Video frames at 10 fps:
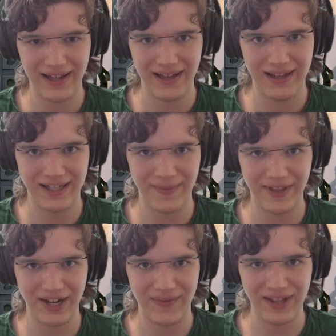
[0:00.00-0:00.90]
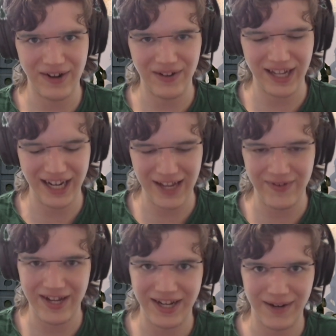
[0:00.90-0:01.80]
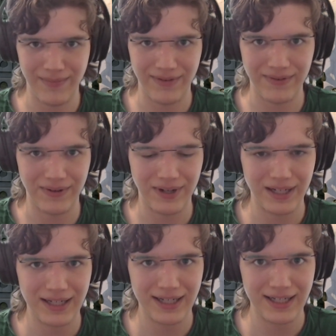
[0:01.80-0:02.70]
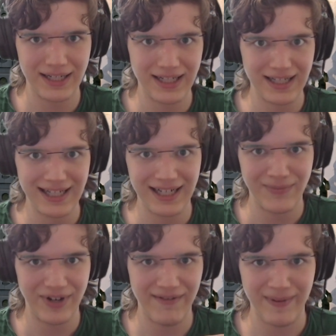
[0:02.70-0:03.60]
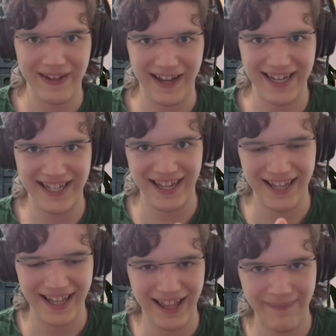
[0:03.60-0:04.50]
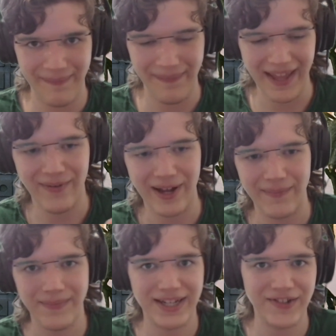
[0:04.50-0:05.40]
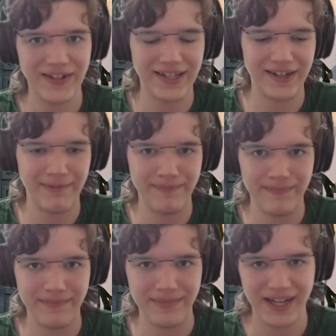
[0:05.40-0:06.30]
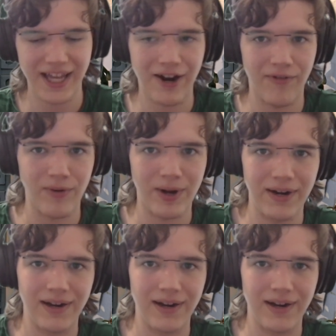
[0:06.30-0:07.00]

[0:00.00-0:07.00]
Something that I've literally never done before. Pray for me, guys. Anyway, until next time, take care everyone.